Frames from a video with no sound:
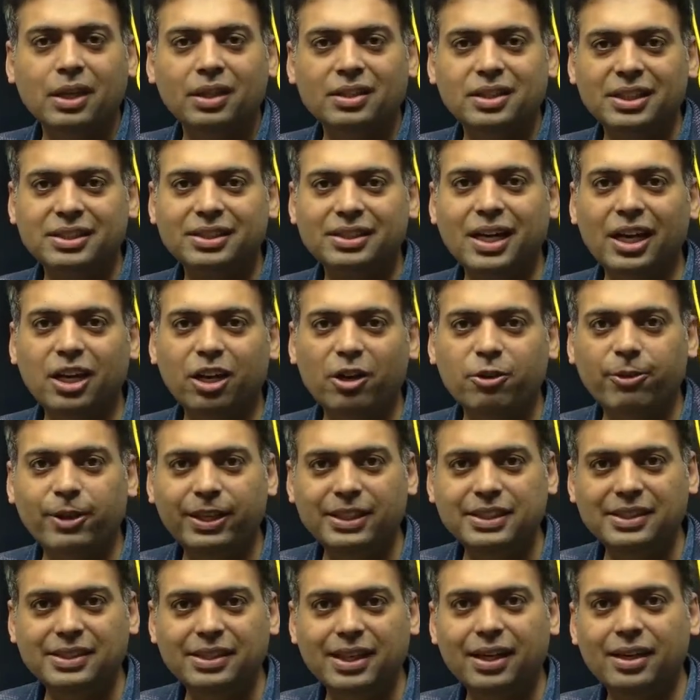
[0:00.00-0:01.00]
These kind of
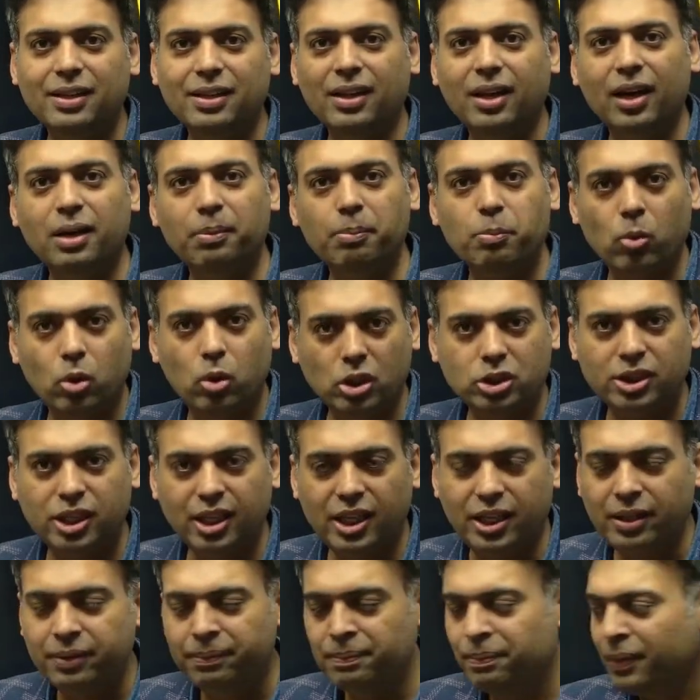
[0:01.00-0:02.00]
ages are there
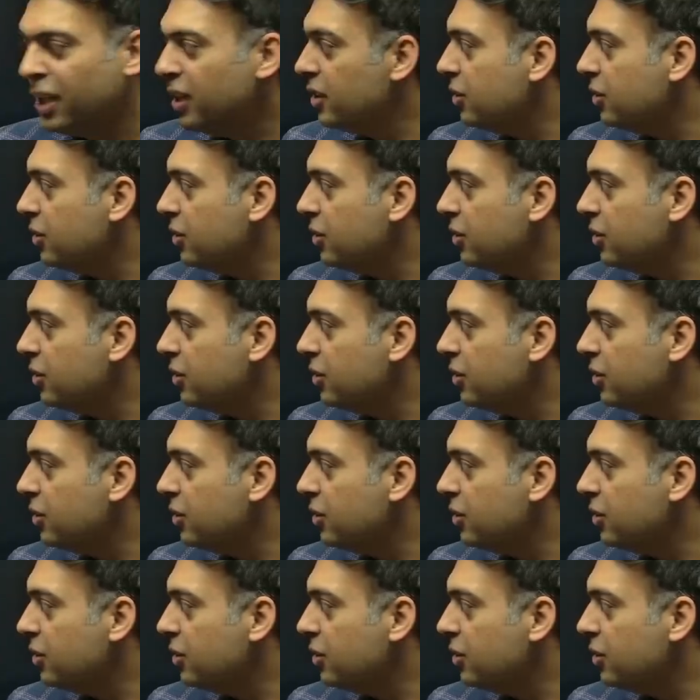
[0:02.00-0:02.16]
mostly.